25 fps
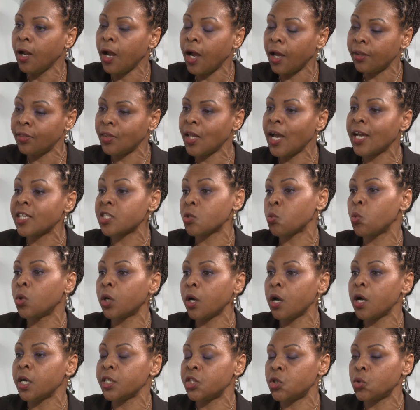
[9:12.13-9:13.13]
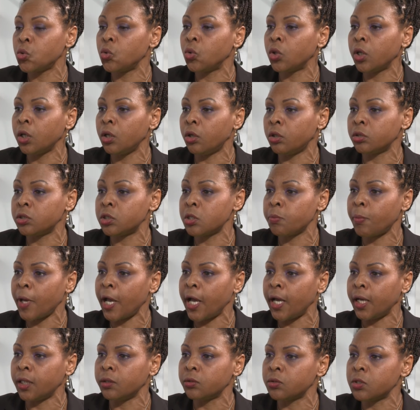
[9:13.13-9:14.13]
and that's what I talk a lot
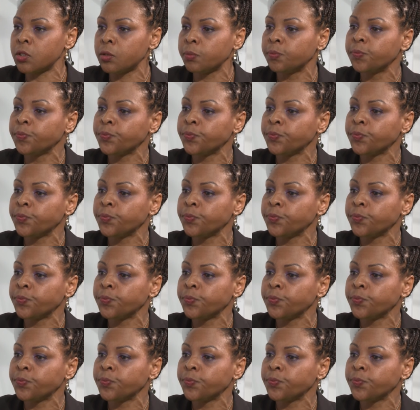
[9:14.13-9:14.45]
about.